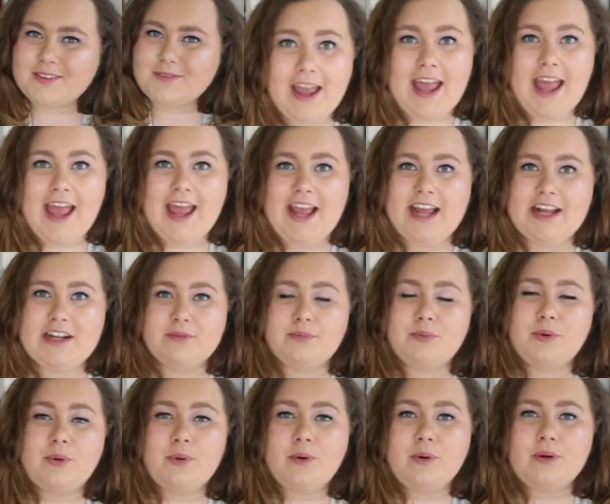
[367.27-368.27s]
I hate
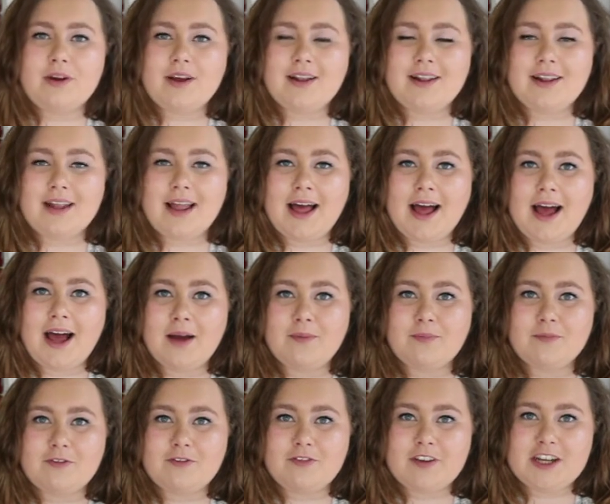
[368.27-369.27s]
pork,
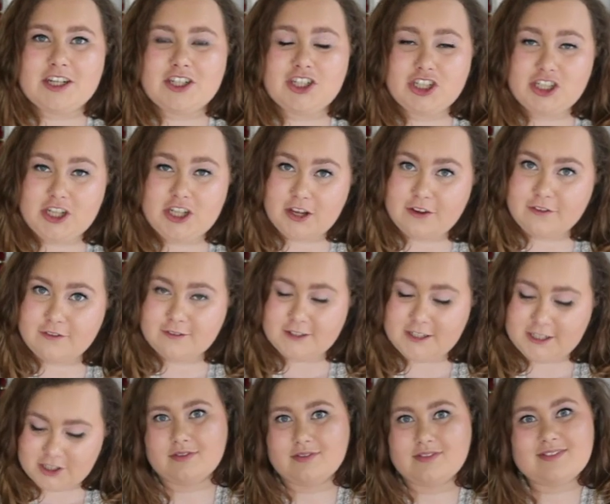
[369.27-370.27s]
lamb, fish,
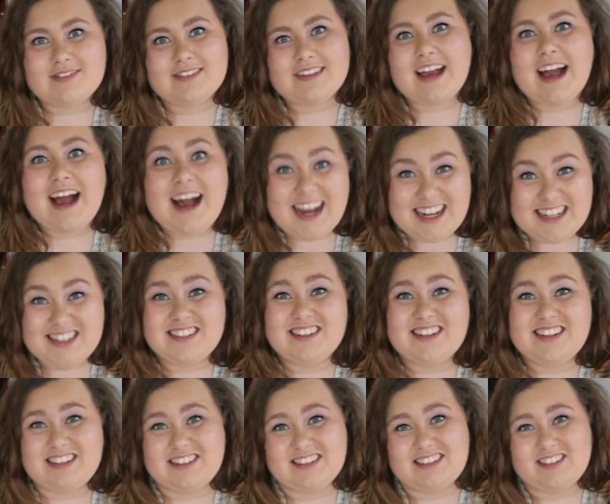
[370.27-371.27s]
shellfish and
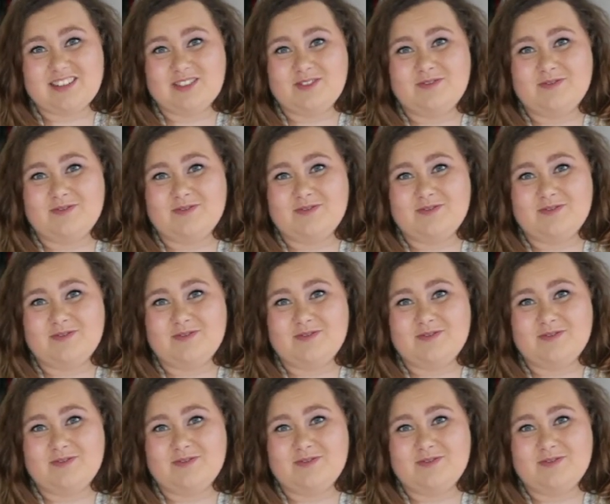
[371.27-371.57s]
duck.